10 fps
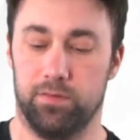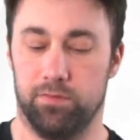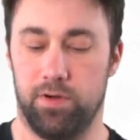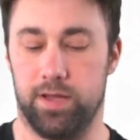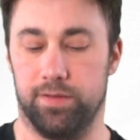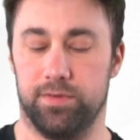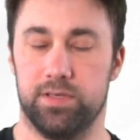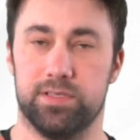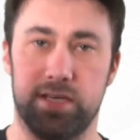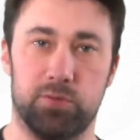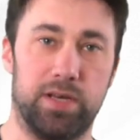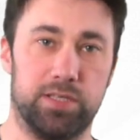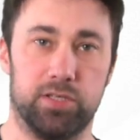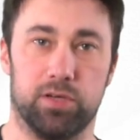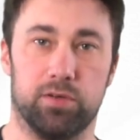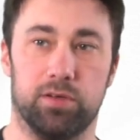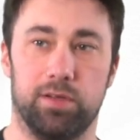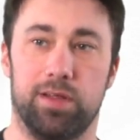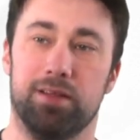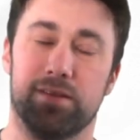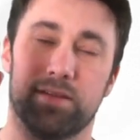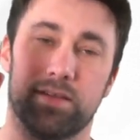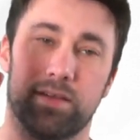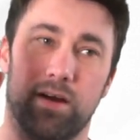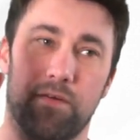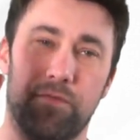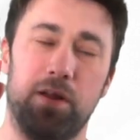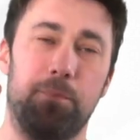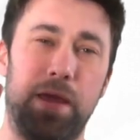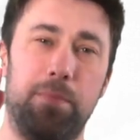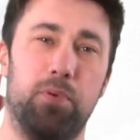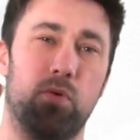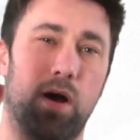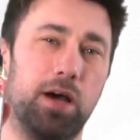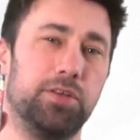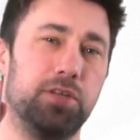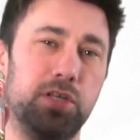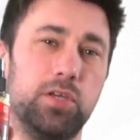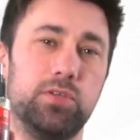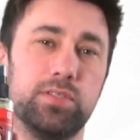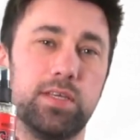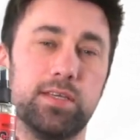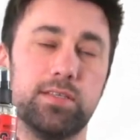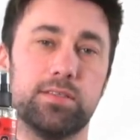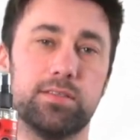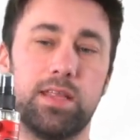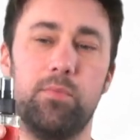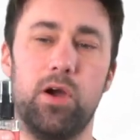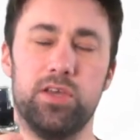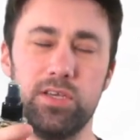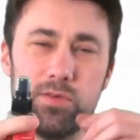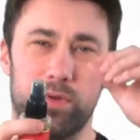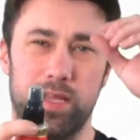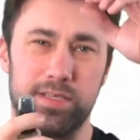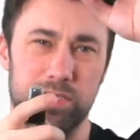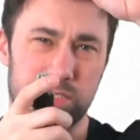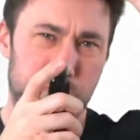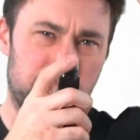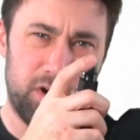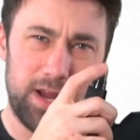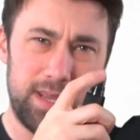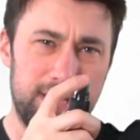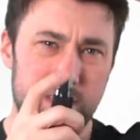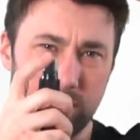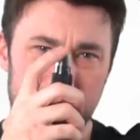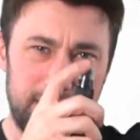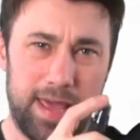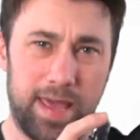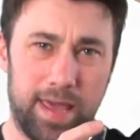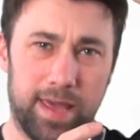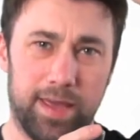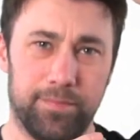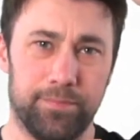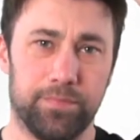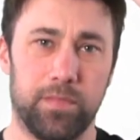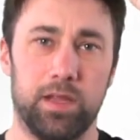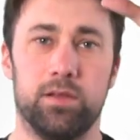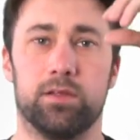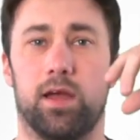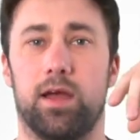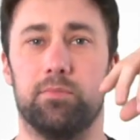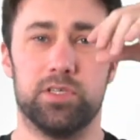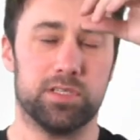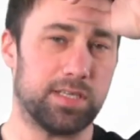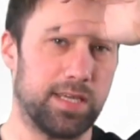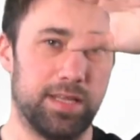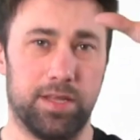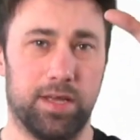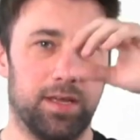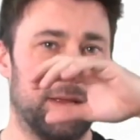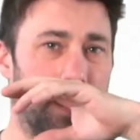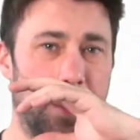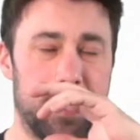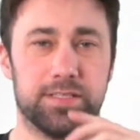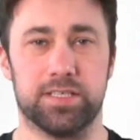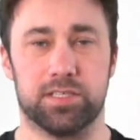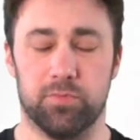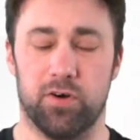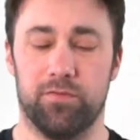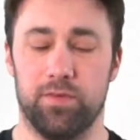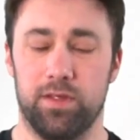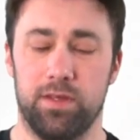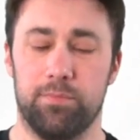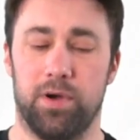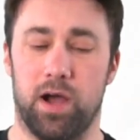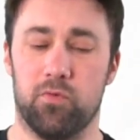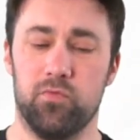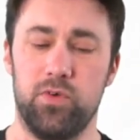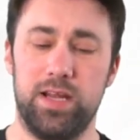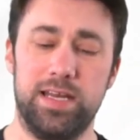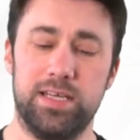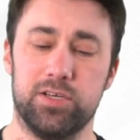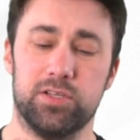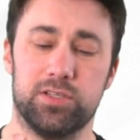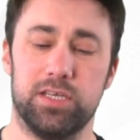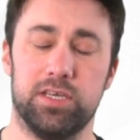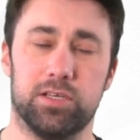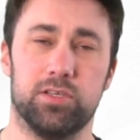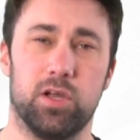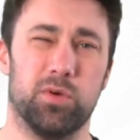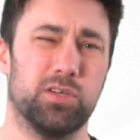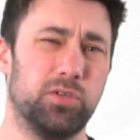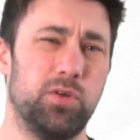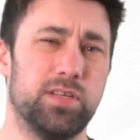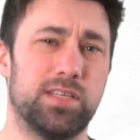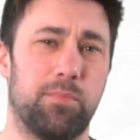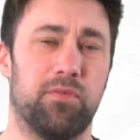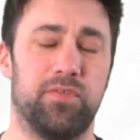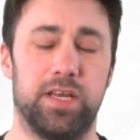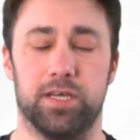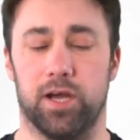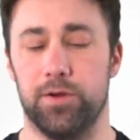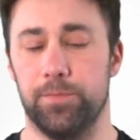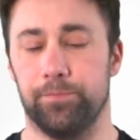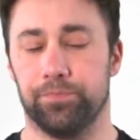Right, C22. I feel like people underuse this. They might use it when they just spray their hair just to get the hair system off. But a really good thing you can do, which I'll do in a separate video,